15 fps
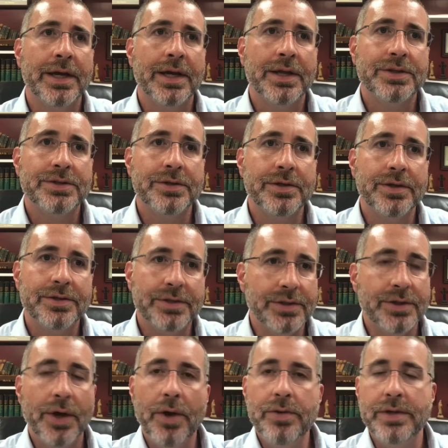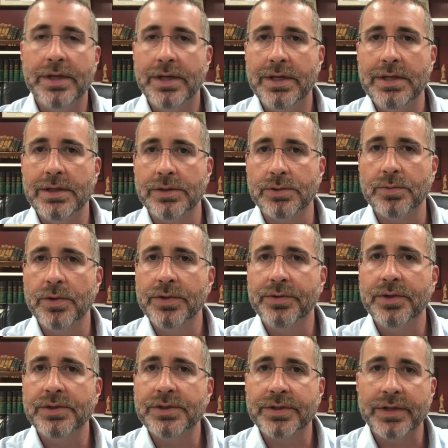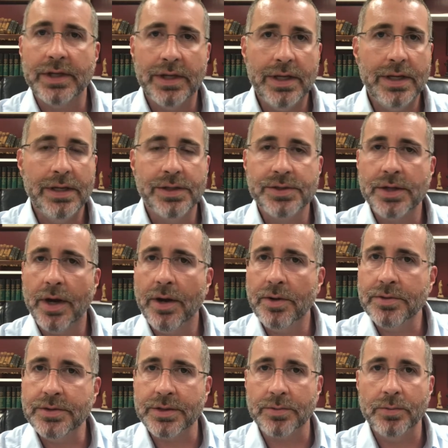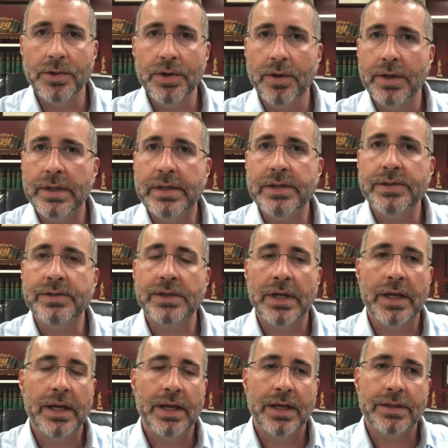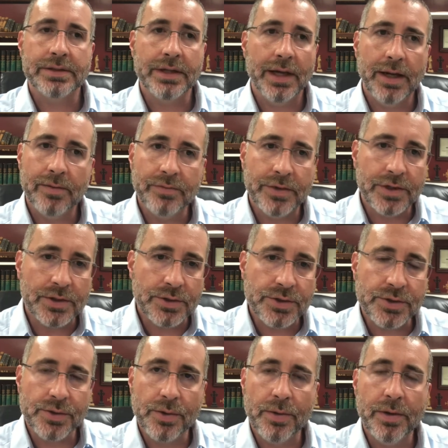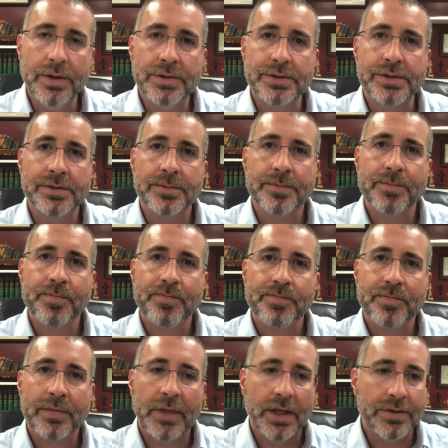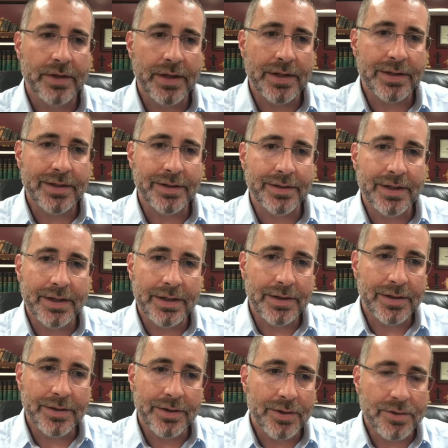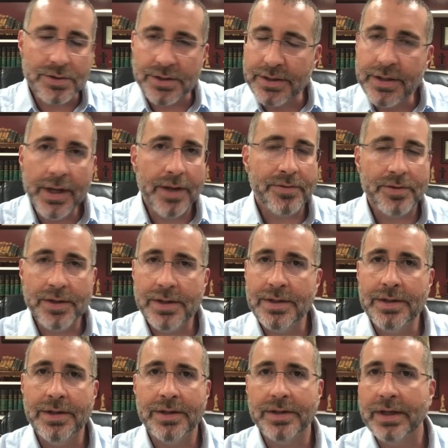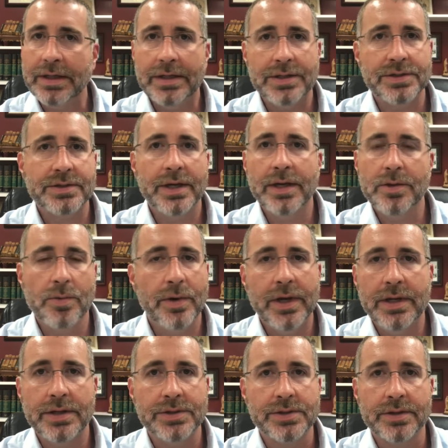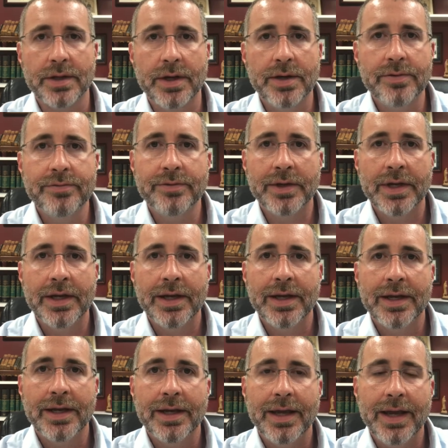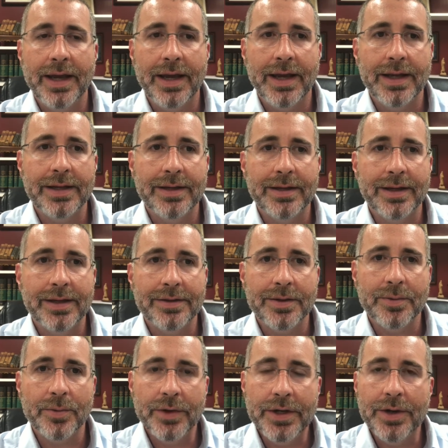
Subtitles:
to know that He is with us, that He is ours and we are His, to have the assurance that there is nothing that can take away His love, and that we